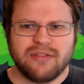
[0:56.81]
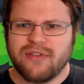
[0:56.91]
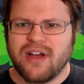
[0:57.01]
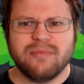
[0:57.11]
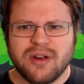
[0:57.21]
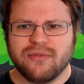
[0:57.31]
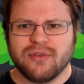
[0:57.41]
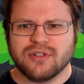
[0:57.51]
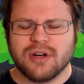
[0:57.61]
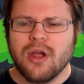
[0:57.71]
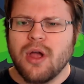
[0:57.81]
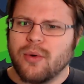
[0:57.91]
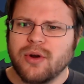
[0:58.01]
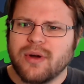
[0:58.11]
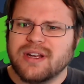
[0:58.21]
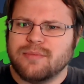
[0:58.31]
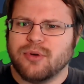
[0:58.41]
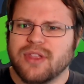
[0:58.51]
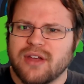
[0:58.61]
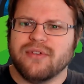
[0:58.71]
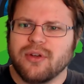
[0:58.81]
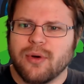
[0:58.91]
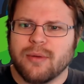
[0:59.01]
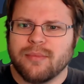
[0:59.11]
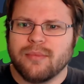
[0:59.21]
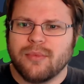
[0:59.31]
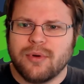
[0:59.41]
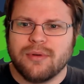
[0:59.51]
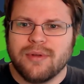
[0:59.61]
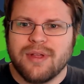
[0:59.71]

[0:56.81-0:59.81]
the 5-minute version. Wait, no, I did put that video up. What?